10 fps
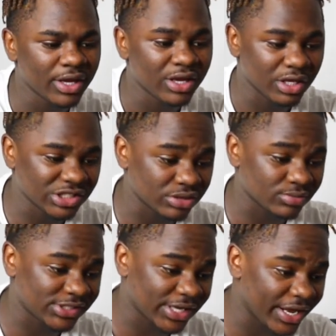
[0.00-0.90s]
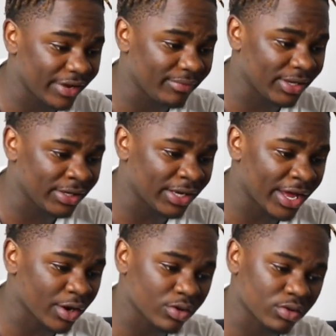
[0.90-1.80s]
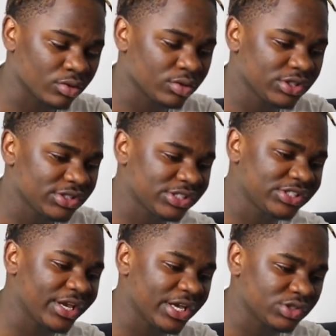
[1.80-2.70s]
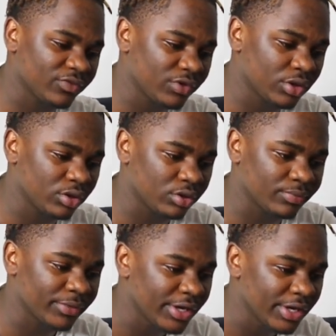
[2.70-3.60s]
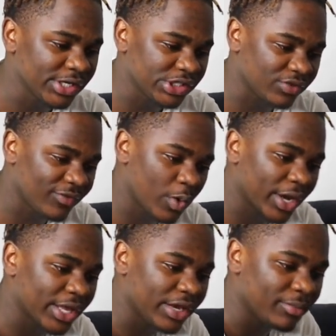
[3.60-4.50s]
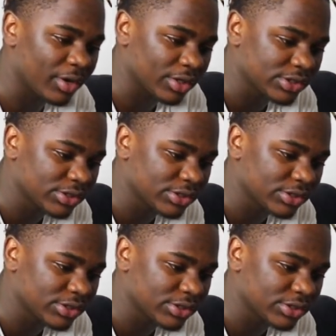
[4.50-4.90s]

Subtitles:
he seems tired, man. I don't know. This nigga is over working him out.